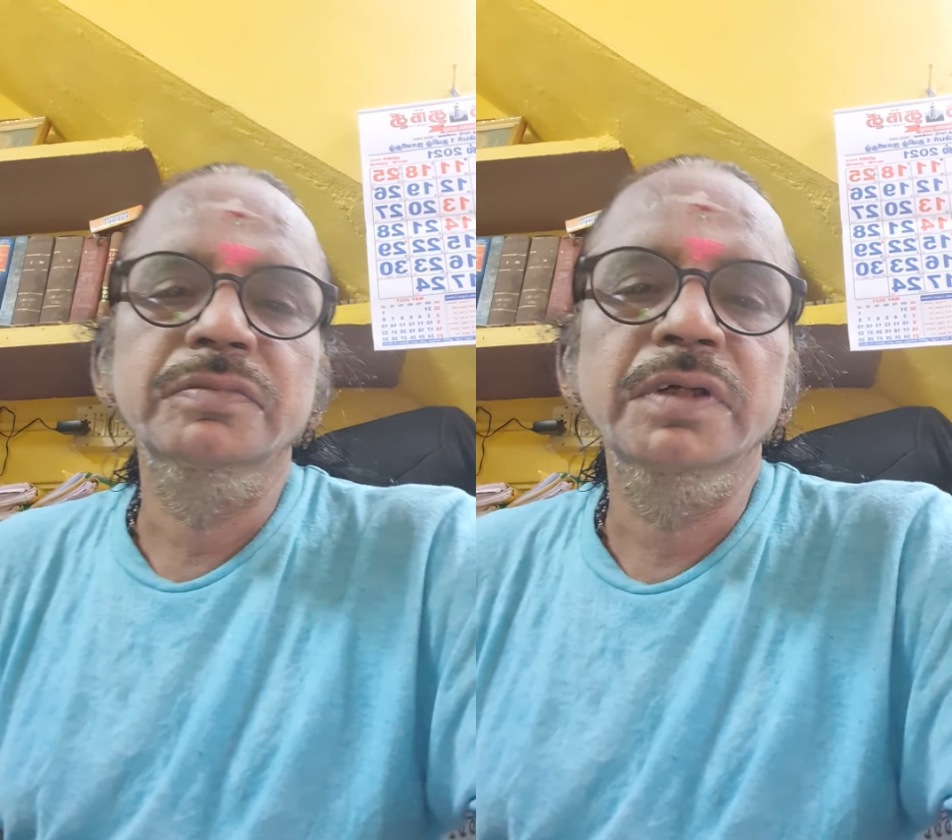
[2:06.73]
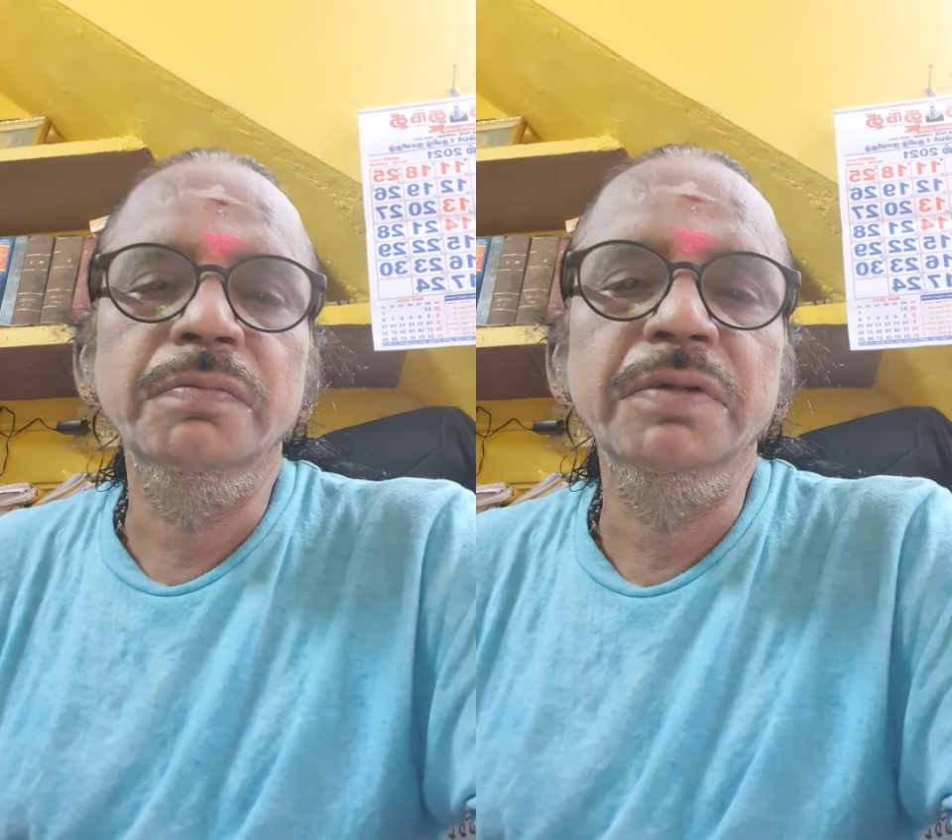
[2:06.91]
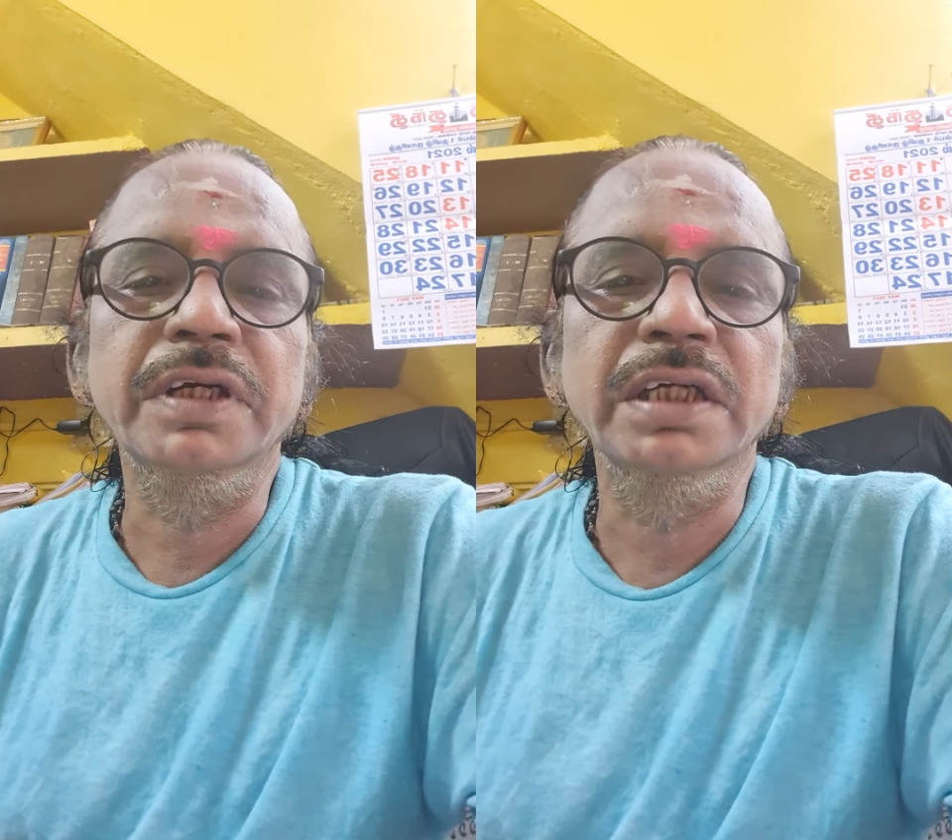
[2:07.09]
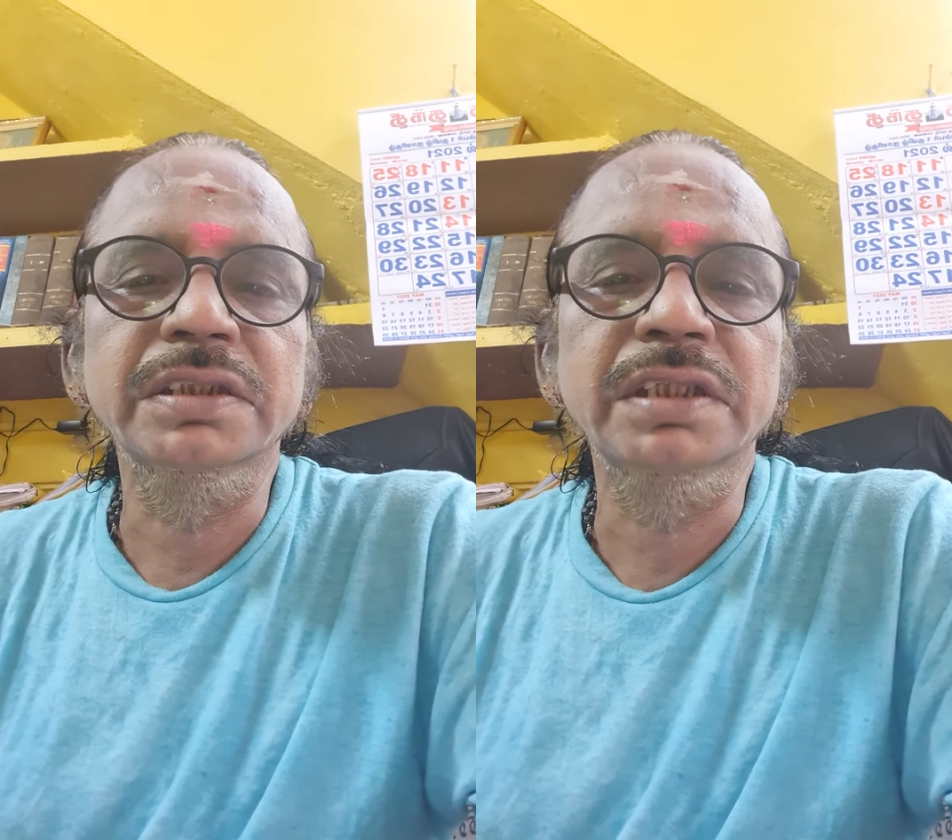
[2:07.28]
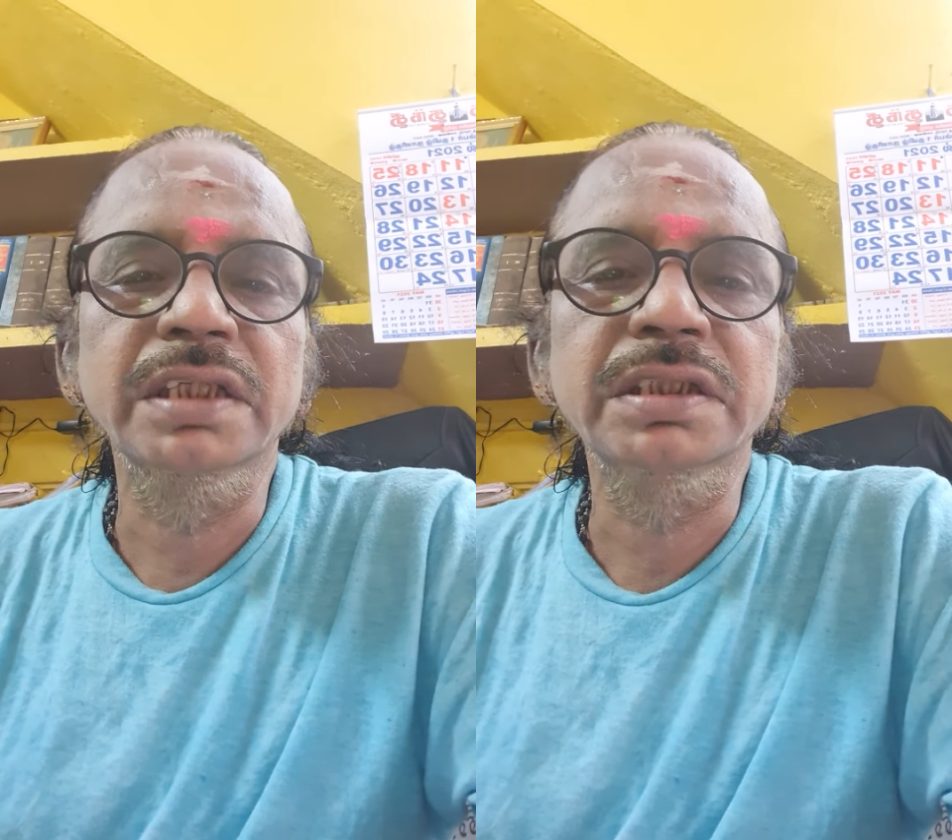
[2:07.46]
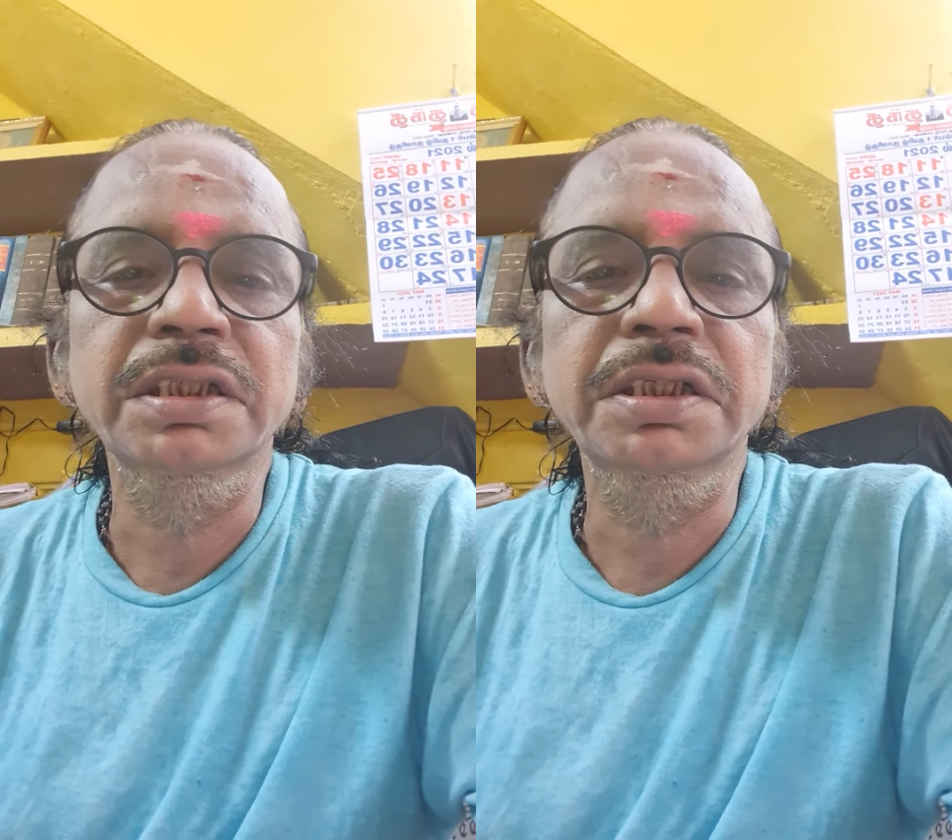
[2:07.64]
may be
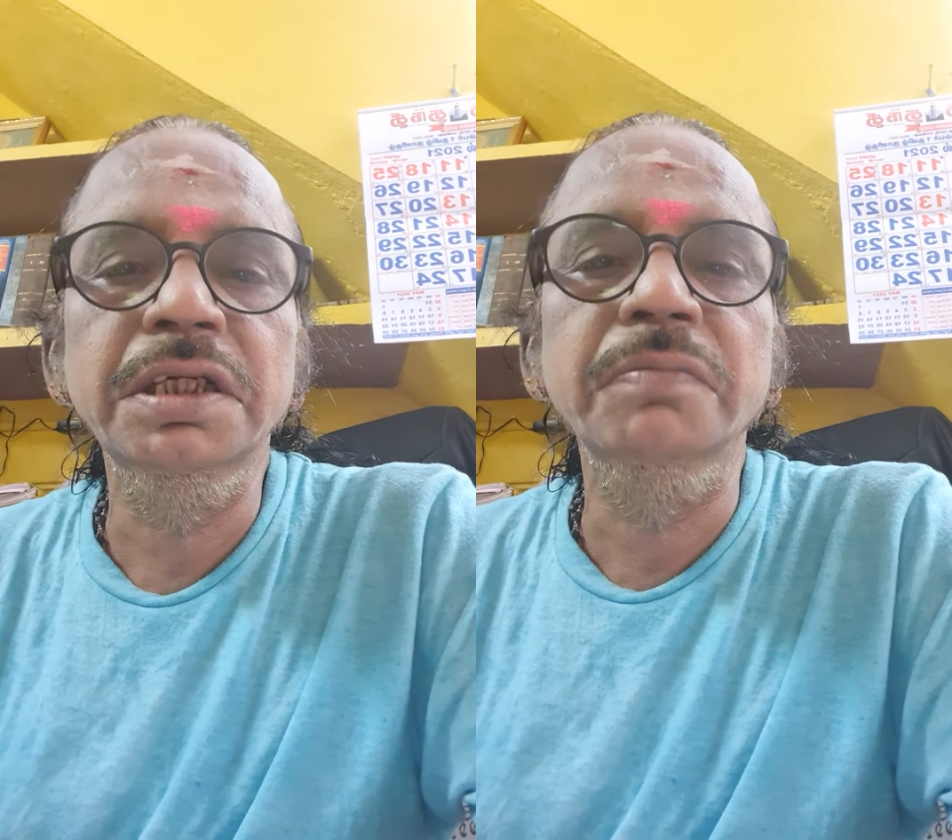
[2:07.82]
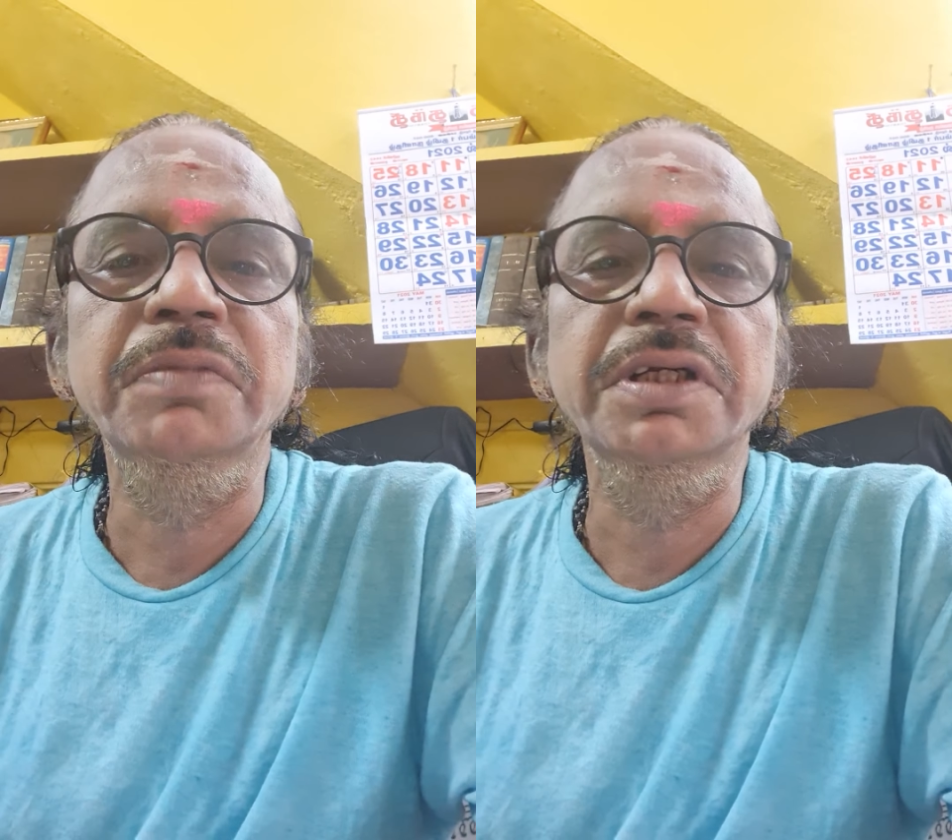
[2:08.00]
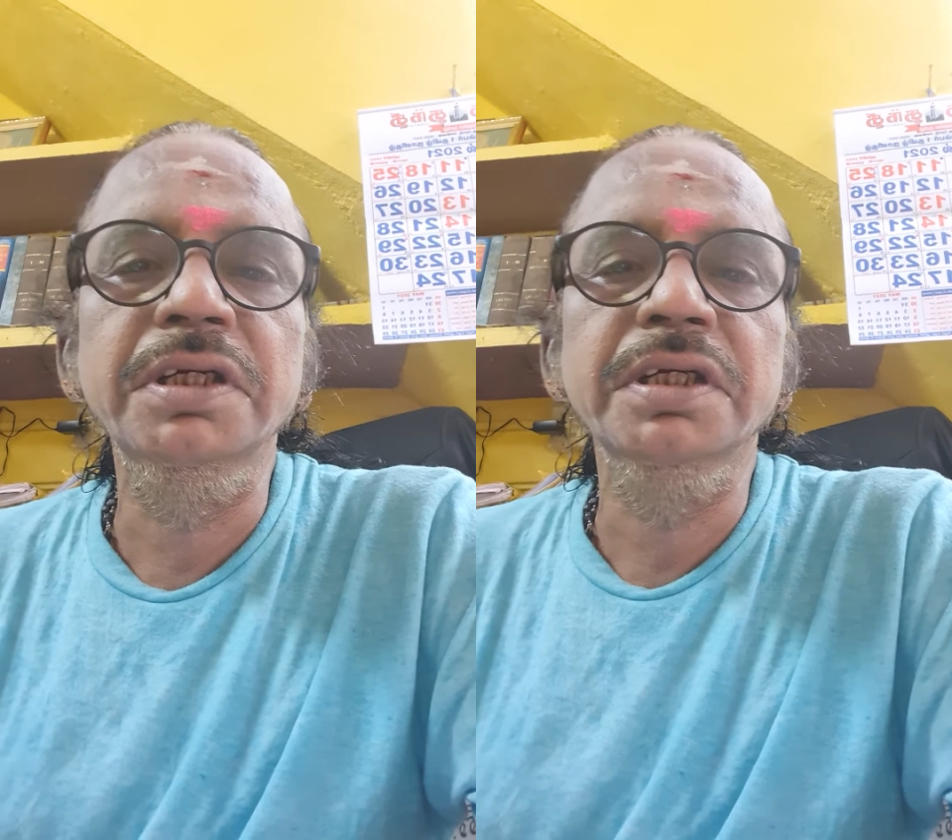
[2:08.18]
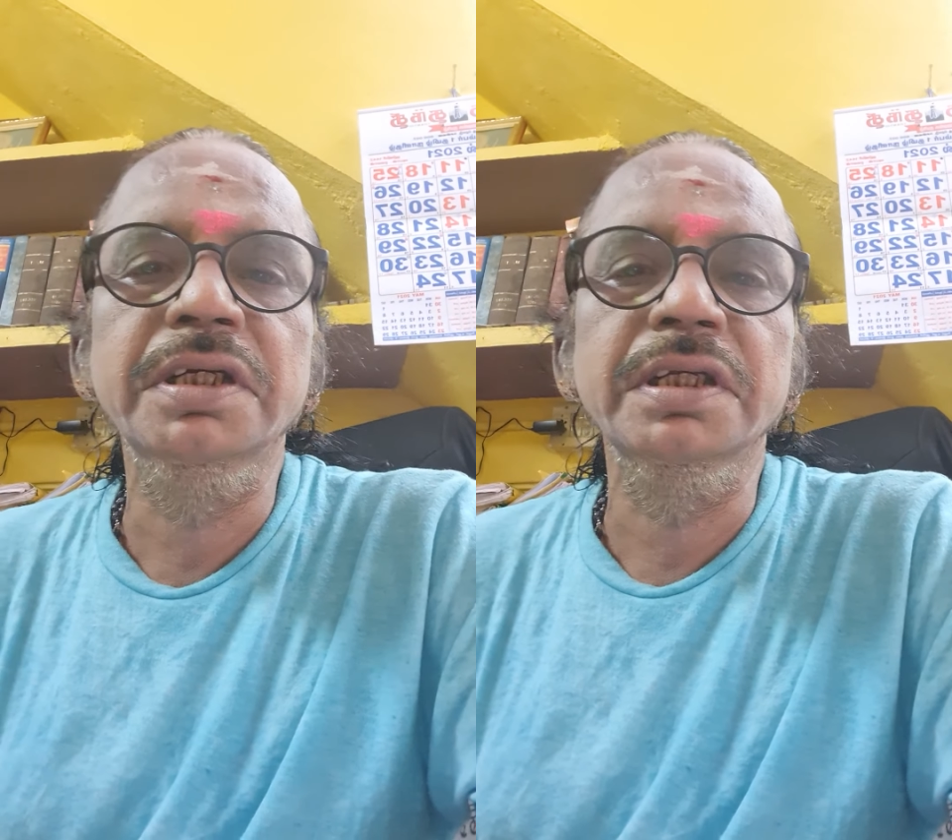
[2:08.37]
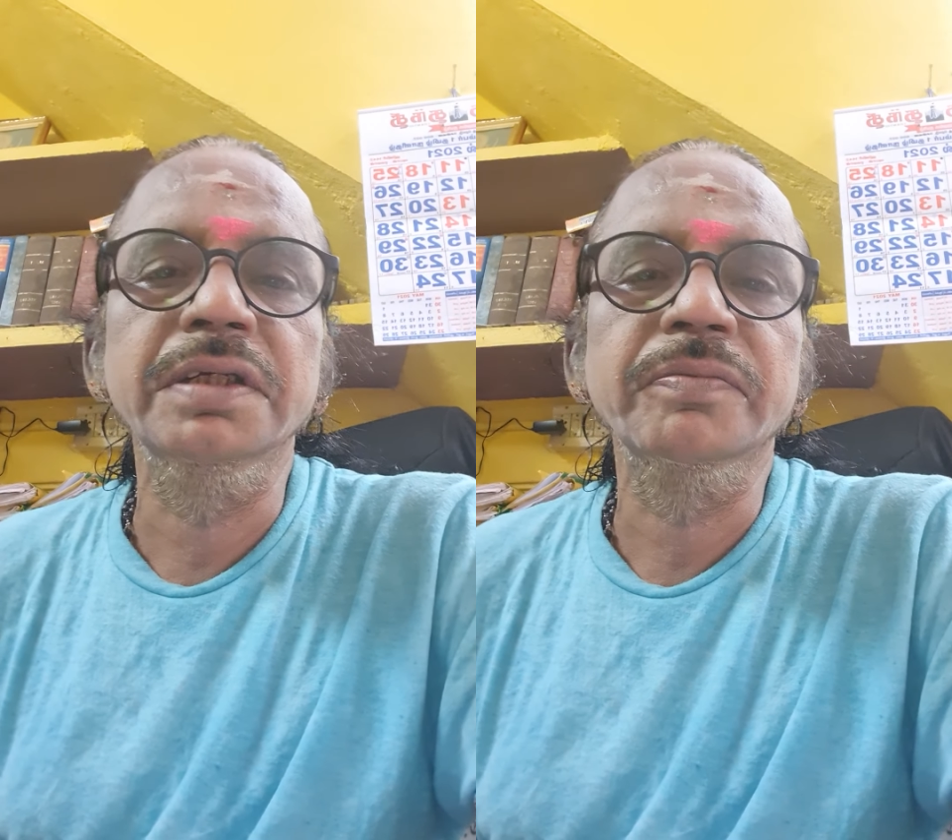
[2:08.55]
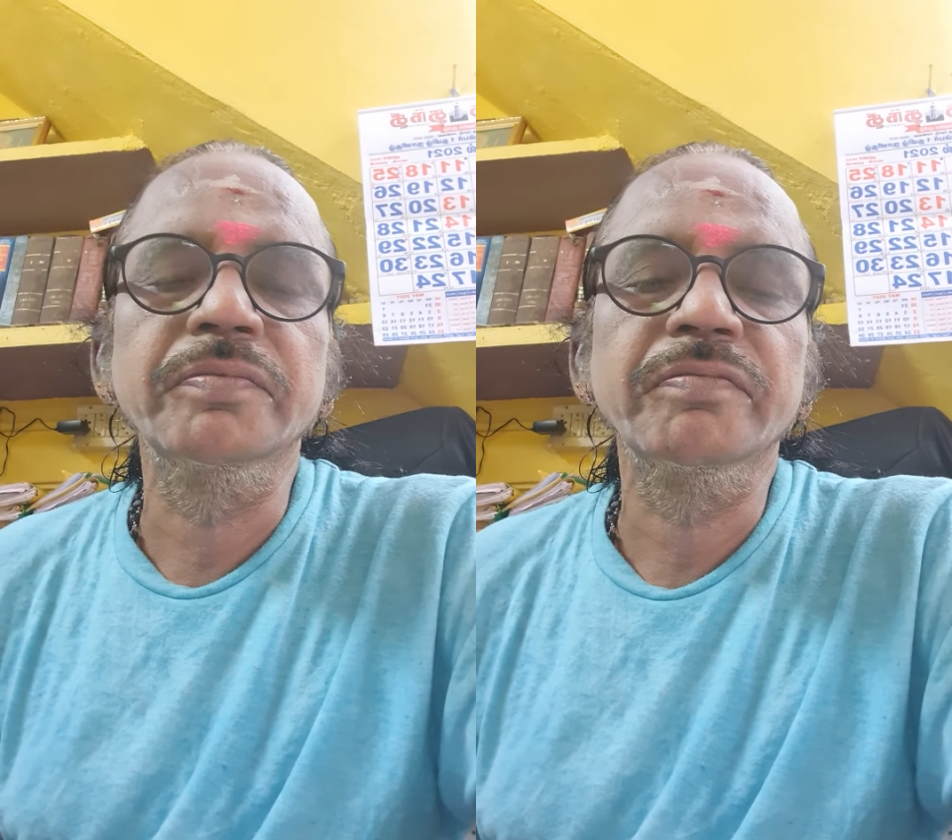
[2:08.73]
considered as a deemed decree.